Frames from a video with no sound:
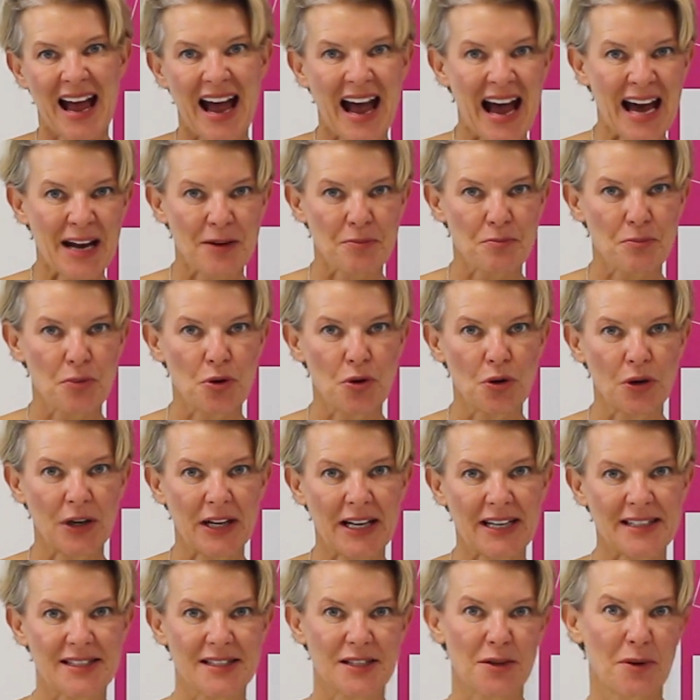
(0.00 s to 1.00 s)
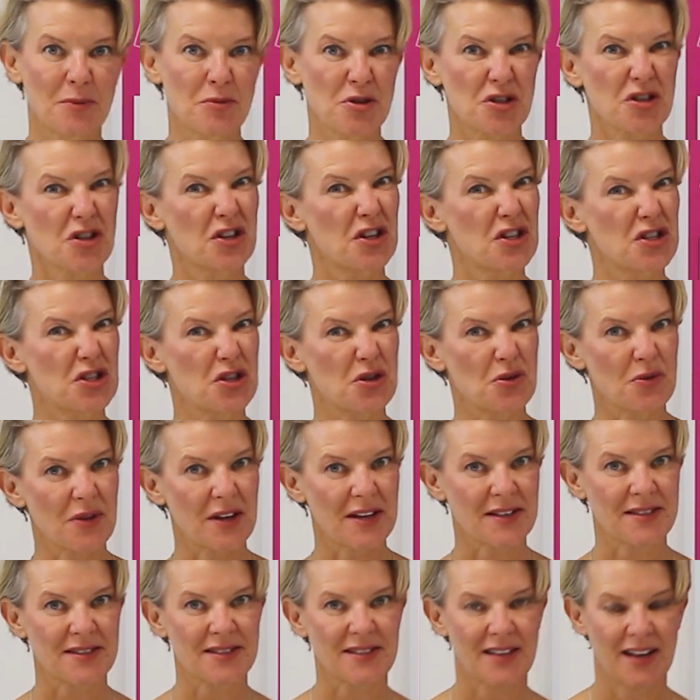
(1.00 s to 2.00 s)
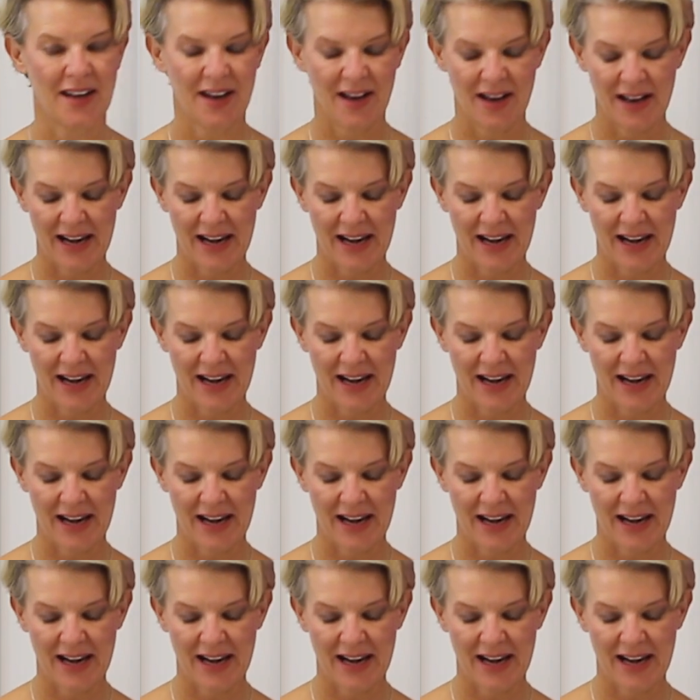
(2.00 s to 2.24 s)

and pull it. So I'm just going to do this,